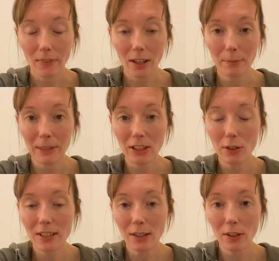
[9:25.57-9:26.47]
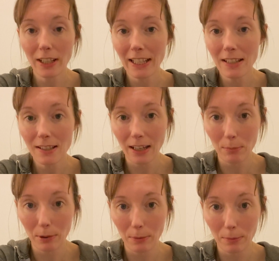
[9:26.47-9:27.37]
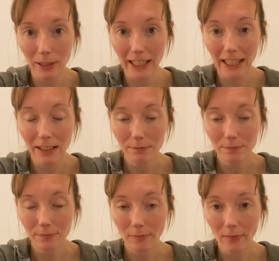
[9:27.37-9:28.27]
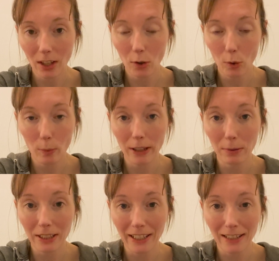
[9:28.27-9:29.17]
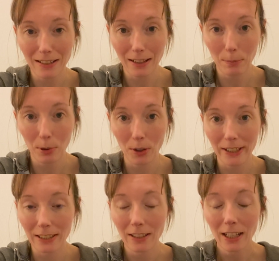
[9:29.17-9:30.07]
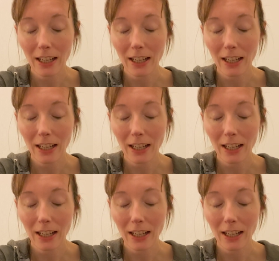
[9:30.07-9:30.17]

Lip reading: I mean, you tell your kids that probably, or will when you get to that point.